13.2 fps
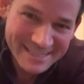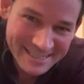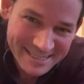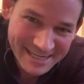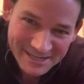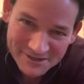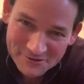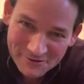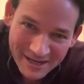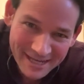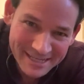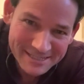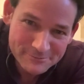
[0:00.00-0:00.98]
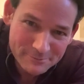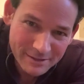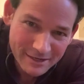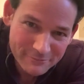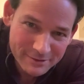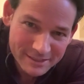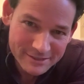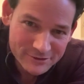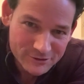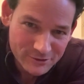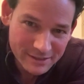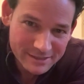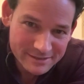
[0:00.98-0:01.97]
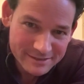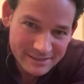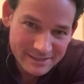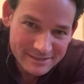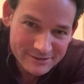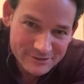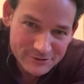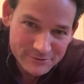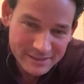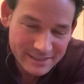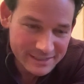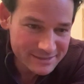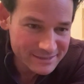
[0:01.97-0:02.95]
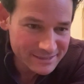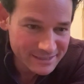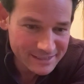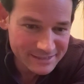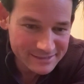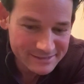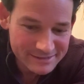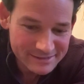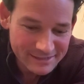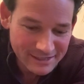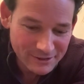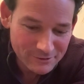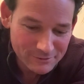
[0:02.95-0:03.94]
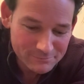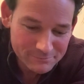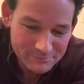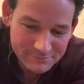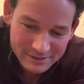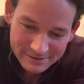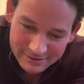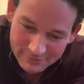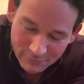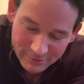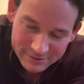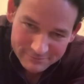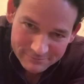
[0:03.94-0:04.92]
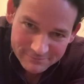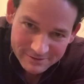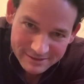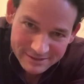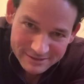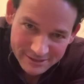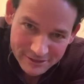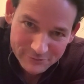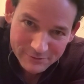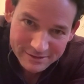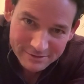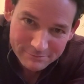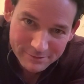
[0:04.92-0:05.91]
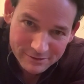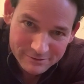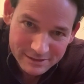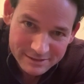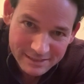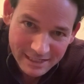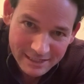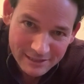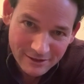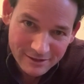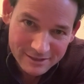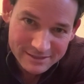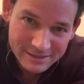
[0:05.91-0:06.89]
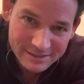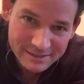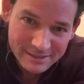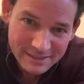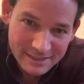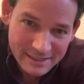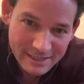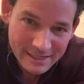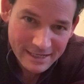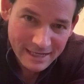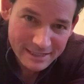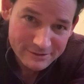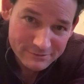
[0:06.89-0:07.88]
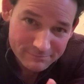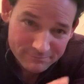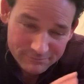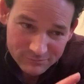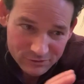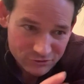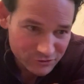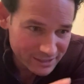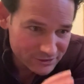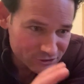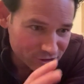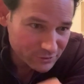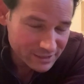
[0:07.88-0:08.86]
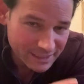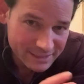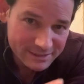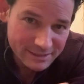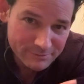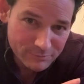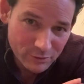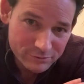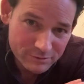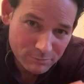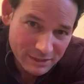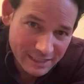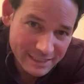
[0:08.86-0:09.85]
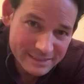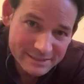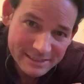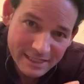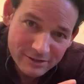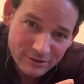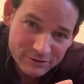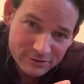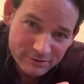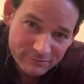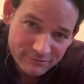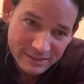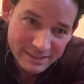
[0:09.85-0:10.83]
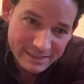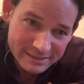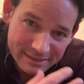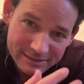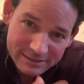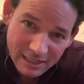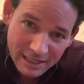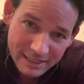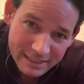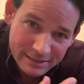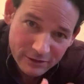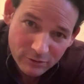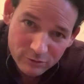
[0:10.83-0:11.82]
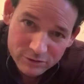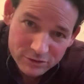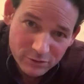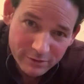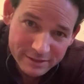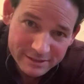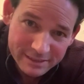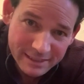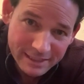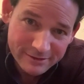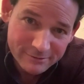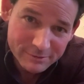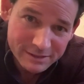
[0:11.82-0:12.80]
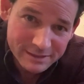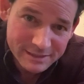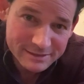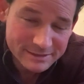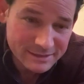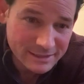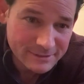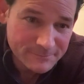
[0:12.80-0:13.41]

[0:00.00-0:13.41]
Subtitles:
kind of grind, but I really enjoyed doing it, and I'll be, of course, continuing to build these catalogs and trying showcasing both the blades and also the fittings and tying that whole story together, because